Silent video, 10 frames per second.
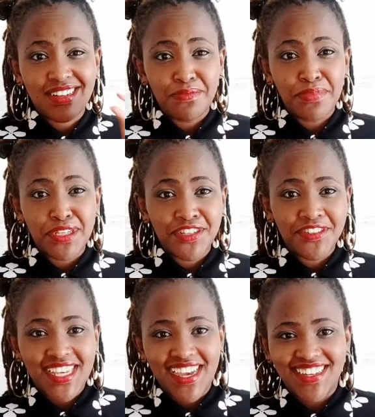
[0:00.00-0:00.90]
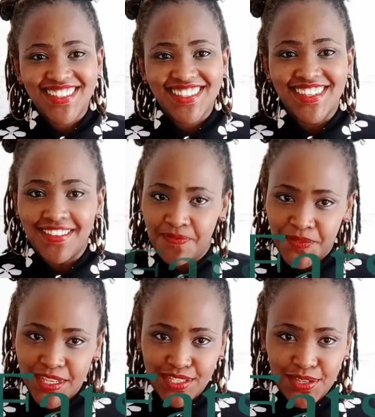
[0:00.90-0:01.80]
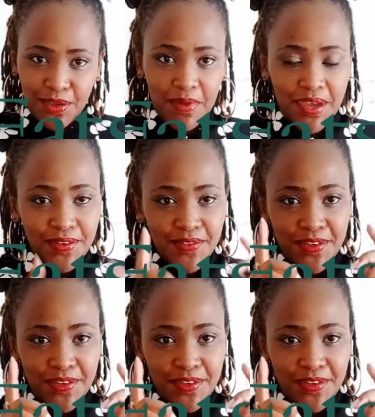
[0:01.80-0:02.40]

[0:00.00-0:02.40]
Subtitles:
bit too tight. Let's talk about